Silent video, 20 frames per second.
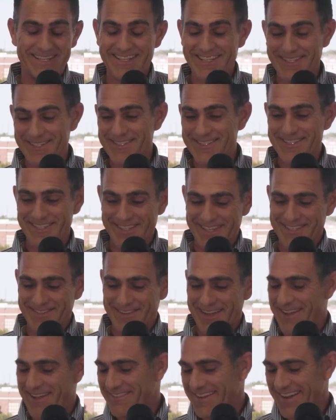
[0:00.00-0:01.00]
to know. So that's
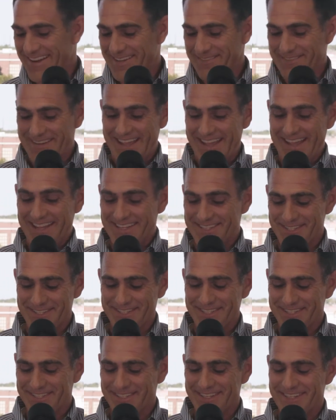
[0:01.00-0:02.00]
why I've got him to answer
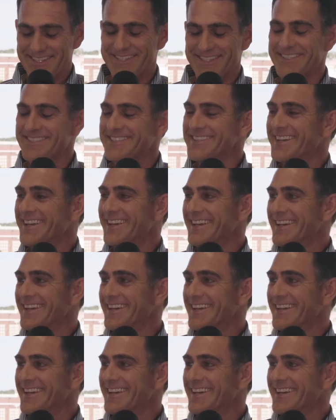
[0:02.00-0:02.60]
the questions.